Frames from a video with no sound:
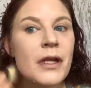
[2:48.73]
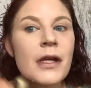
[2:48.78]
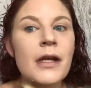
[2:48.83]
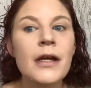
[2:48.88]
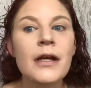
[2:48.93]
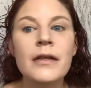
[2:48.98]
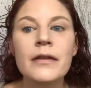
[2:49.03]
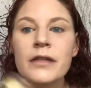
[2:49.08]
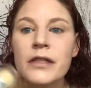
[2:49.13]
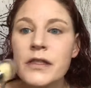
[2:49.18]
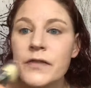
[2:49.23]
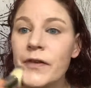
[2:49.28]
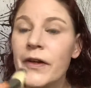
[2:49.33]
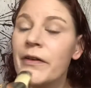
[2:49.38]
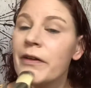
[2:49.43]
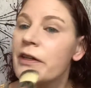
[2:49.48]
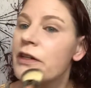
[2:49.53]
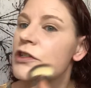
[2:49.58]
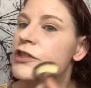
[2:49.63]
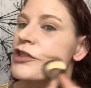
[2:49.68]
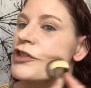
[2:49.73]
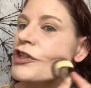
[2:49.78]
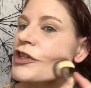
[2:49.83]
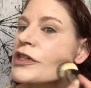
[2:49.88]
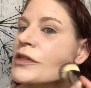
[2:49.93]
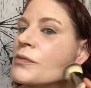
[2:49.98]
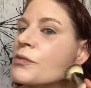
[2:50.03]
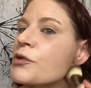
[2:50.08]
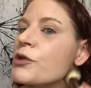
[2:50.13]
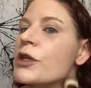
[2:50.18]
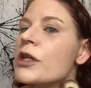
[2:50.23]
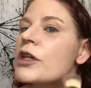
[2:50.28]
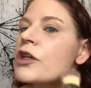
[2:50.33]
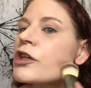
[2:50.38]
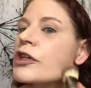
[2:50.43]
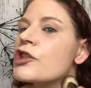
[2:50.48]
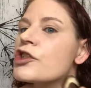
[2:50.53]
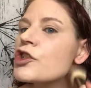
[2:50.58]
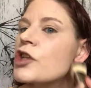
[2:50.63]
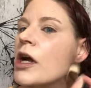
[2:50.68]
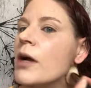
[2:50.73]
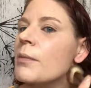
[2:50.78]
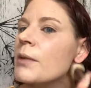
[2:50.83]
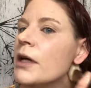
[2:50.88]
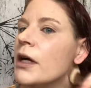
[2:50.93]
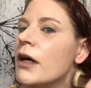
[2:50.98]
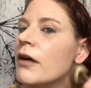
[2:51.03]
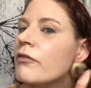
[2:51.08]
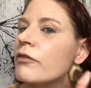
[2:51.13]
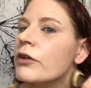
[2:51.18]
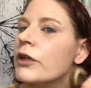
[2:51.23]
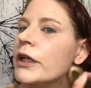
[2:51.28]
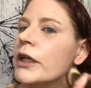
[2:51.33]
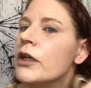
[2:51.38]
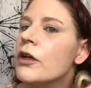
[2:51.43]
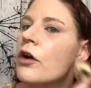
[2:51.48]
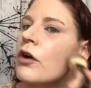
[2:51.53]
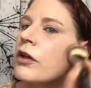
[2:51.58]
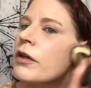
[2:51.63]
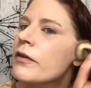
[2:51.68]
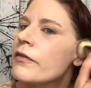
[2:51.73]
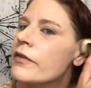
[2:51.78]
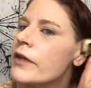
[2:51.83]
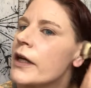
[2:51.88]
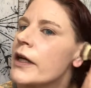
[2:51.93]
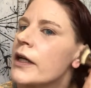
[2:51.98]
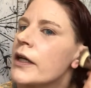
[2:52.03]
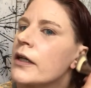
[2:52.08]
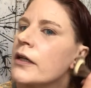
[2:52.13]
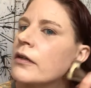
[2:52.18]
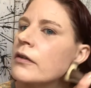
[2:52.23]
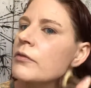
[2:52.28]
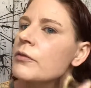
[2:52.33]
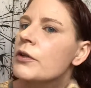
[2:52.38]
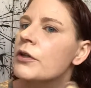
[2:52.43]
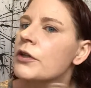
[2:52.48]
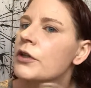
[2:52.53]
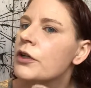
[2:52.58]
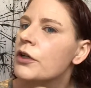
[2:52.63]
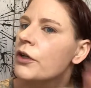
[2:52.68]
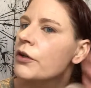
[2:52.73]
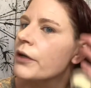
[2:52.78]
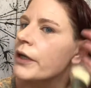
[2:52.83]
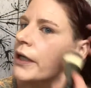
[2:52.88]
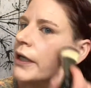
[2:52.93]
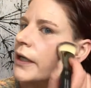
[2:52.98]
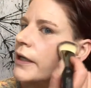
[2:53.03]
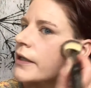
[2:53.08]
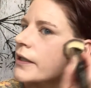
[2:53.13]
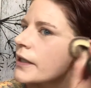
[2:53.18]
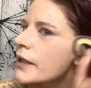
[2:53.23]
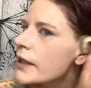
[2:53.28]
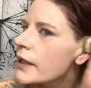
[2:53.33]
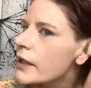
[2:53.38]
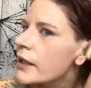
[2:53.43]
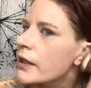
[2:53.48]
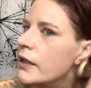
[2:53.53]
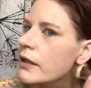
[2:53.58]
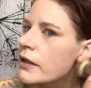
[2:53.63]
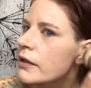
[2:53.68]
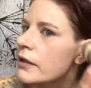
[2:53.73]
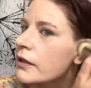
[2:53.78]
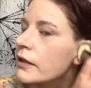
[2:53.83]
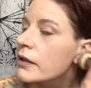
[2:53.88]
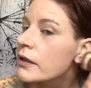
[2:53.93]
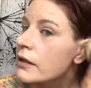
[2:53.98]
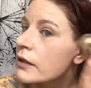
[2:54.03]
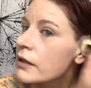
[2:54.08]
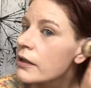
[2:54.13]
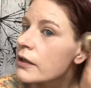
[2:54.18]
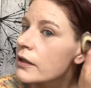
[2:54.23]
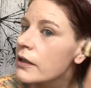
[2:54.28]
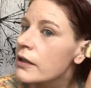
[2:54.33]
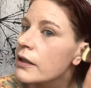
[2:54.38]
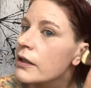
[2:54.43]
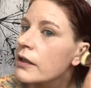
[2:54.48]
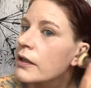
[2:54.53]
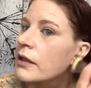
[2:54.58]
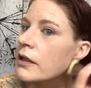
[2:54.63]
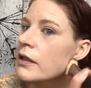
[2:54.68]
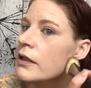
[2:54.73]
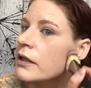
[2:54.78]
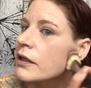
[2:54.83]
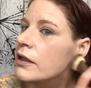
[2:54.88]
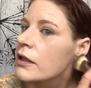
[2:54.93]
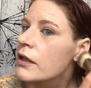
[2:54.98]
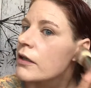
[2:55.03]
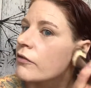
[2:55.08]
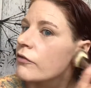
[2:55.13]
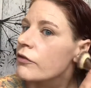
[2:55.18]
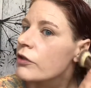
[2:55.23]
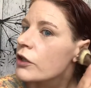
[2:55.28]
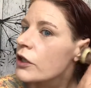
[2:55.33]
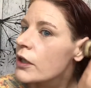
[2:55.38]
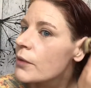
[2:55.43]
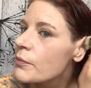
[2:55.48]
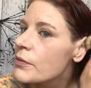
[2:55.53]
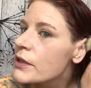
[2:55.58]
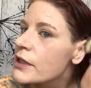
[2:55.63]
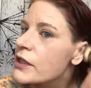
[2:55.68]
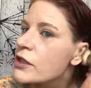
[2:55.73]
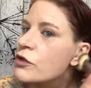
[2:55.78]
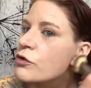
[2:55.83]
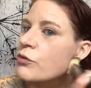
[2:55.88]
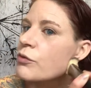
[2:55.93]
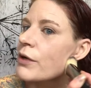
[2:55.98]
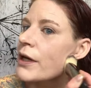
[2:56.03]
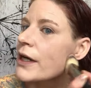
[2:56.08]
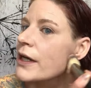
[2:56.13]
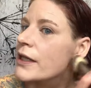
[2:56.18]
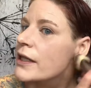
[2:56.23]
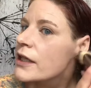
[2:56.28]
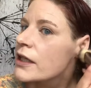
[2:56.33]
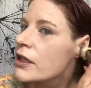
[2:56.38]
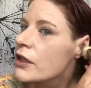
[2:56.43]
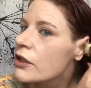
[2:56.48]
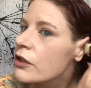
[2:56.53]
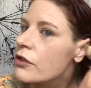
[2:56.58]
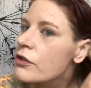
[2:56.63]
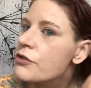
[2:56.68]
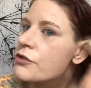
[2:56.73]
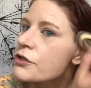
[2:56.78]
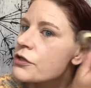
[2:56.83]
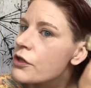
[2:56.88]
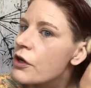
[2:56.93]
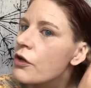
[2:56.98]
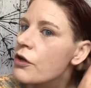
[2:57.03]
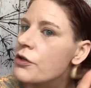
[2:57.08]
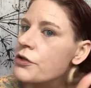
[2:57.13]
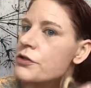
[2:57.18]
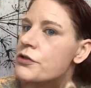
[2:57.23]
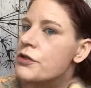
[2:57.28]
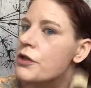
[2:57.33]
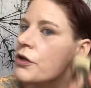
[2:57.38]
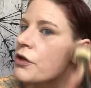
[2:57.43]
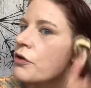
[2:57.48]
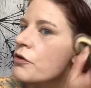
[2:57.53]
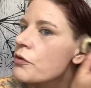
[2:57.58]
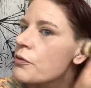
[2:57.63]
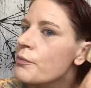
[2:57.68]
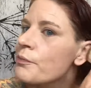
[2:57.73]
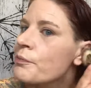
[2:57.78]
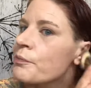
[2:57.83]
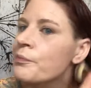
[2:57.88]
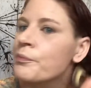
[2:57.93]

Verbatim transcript: And this foundation does a pretty good job covering all of that. We're going to go ahead and cover up these red ears also